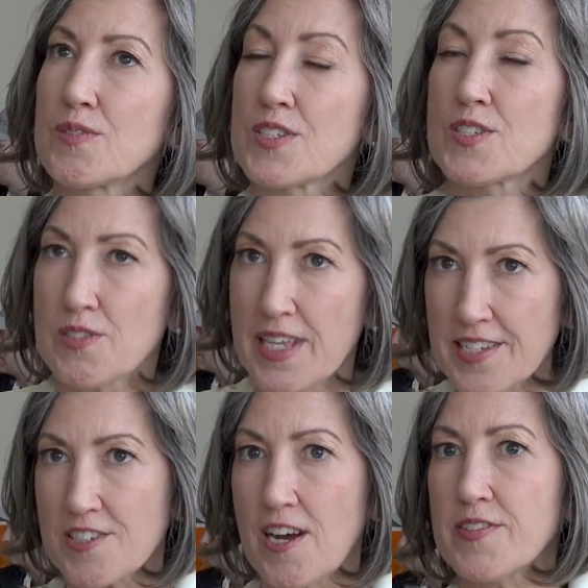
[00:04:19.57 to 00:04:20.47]
this
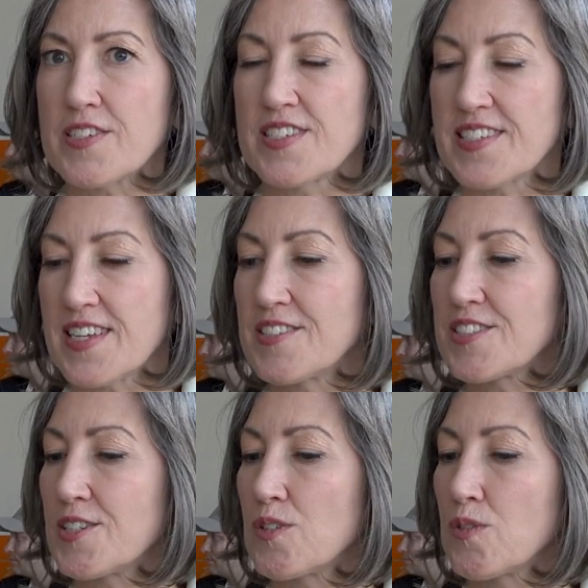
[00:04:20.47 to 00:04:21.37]
latest offer is designed to
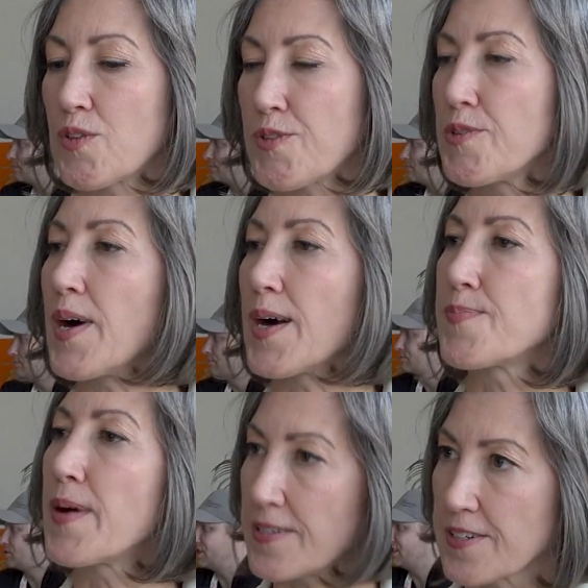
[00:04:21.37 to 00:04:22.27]
go through our
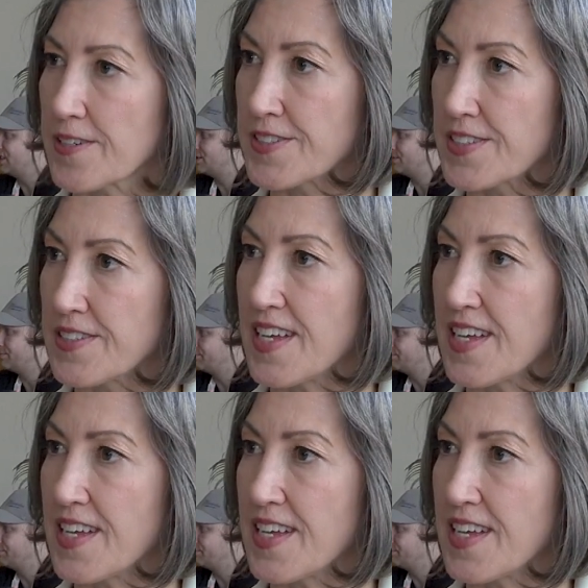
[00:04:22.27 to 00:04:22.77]
partners